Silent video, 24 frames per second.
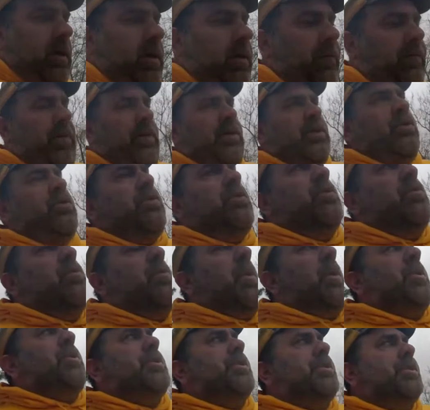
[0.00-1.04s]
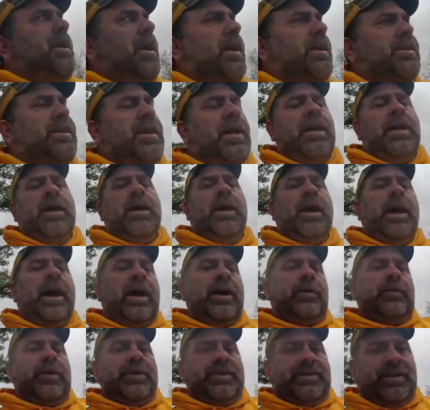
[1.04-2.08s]
if I do do merchandise,
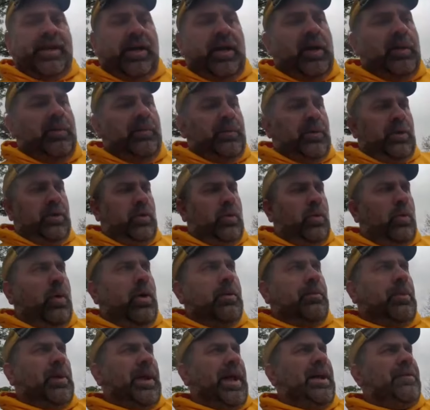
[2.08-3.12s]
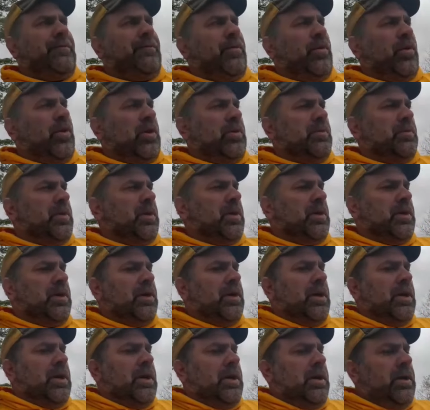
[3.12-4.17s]
how do I sell them? You know, what platform or,
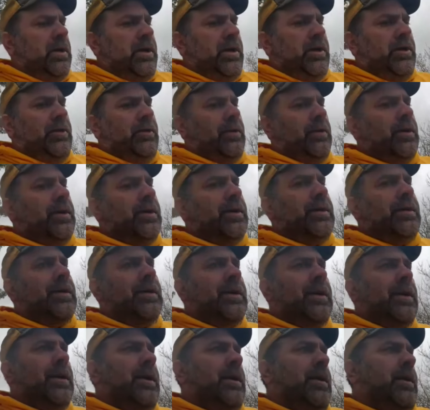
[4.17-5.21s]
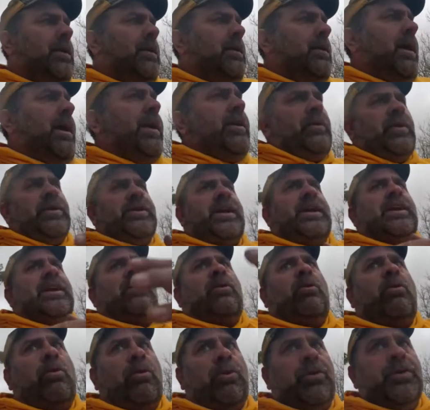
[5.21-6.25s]
you know, how do I
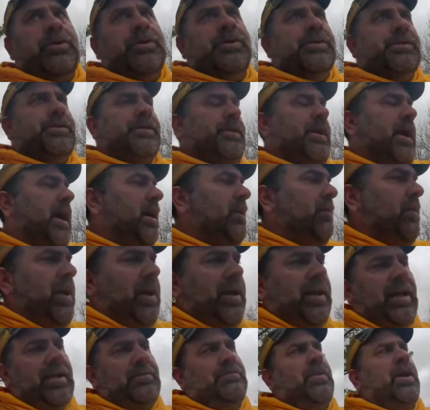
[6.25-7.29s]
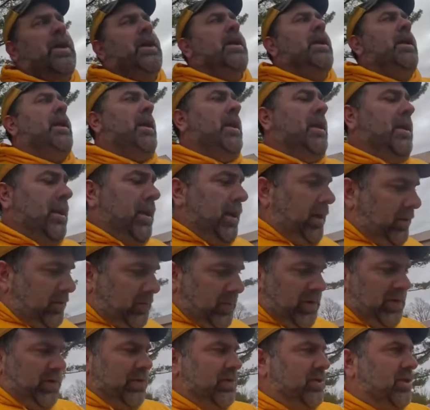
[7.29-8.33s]
take orders and how do I collect money and how
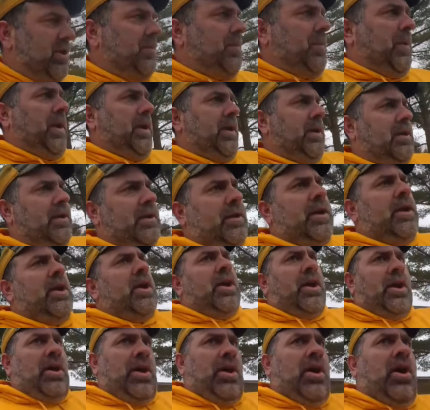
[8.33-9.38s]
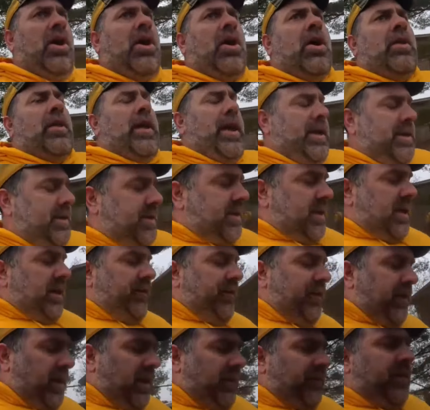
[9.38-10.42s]
do I do shipping and all that
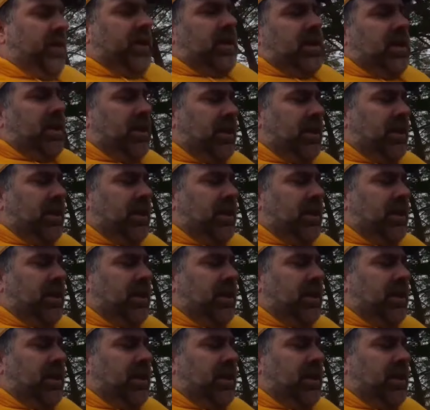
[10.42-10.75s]
stuff. And I'm,